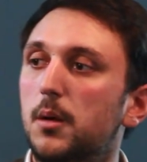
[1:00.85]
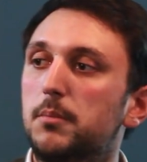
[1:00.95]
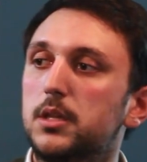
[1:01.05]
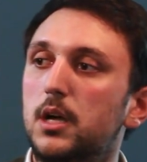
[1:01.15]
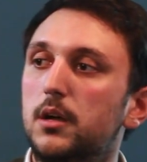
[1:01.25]

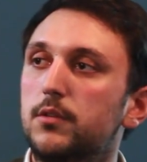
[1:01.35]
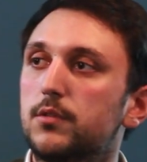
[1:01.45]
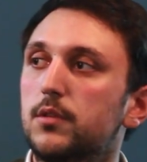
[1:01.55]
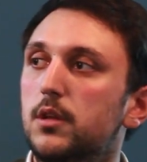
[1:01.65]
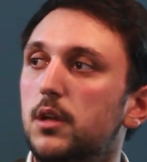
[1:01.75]

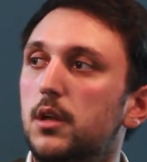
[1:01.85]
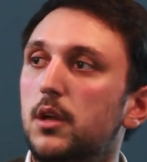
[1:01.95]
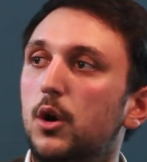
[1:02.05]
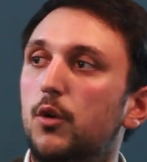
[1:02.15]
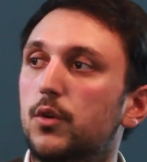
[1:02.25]
plus
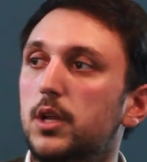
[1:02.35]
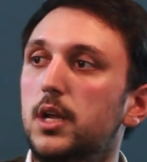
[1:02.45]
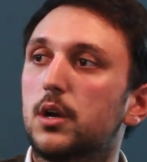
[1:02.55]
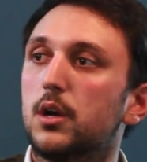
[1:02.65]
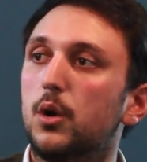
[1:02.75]
over
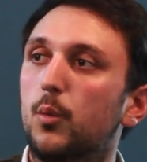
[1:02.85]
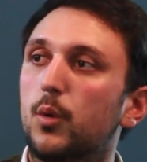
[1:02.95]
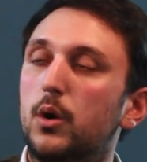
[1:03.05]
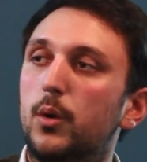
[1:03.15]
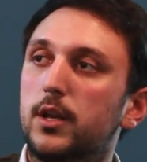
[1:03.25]
here, we're
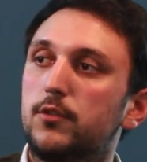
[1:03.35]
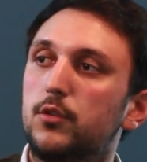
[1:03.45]
going to